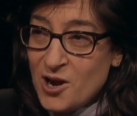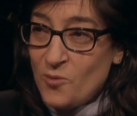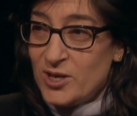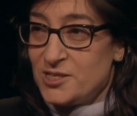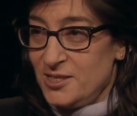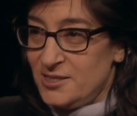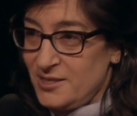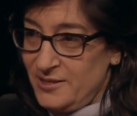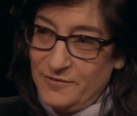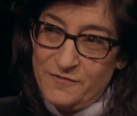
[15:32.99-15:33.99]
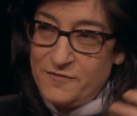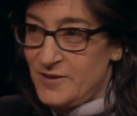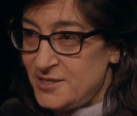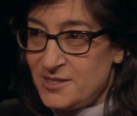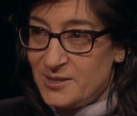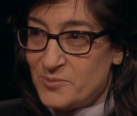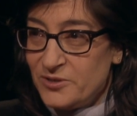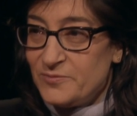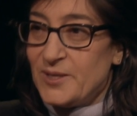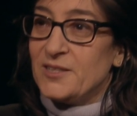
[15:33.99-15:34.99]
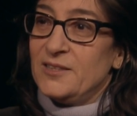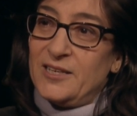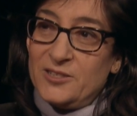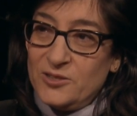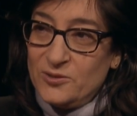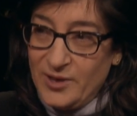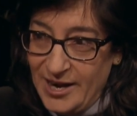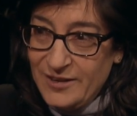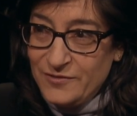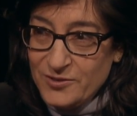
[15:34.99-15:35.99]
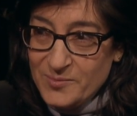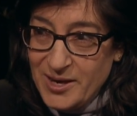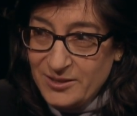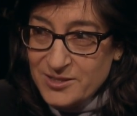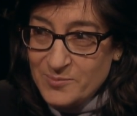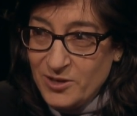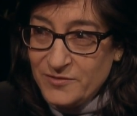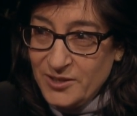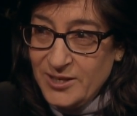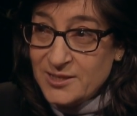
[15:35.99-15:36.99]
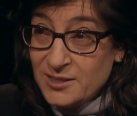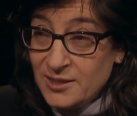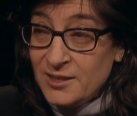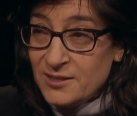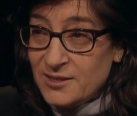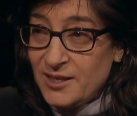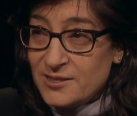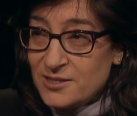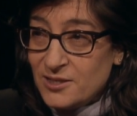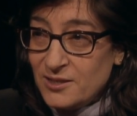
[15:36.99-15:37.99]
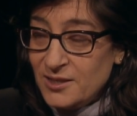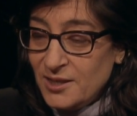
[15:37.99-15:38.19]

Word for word: was this kind of frenzied movement that they do after the bottles come off their heads at the end of the dance, the,